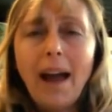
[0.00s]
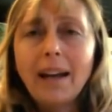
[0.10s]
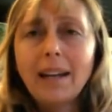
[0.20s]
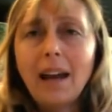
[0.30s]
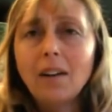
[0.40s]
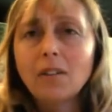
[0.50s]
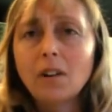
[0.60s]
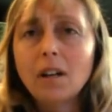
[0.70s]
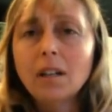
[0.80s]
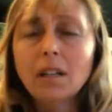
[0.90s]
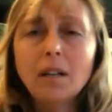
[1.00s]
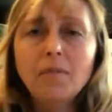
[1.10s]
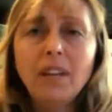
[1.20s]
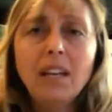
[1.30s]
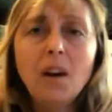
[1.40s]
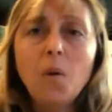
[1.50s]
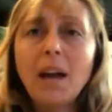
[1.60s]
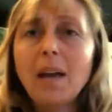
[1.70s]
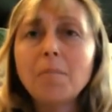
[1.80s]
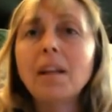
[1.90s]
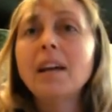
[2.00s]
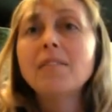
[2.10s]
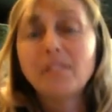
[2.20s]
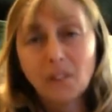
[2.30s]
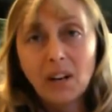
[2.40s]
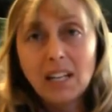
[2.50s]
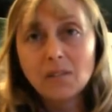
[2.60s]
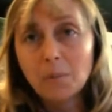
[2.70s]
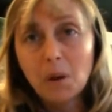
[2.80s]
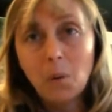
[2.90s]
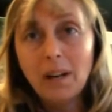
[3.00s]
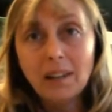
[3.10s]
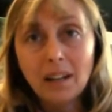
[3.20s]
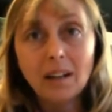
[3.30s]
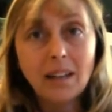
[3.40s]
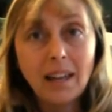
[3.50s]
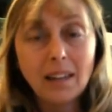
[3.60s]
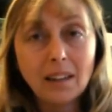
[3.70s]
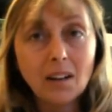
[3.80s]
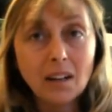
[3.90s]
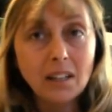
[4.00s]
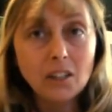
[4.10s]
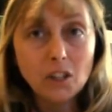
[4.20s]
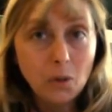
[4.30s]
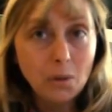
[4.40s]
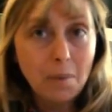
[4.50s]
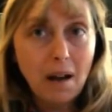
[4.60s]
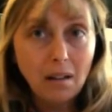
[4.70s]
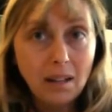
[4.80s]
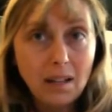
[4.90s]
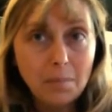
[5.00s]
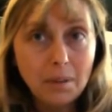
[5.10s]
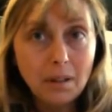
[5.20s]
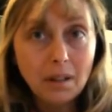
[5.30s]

whacked out, drugged up, video game playing freaks from going in there and taking their gun and shooting them all up?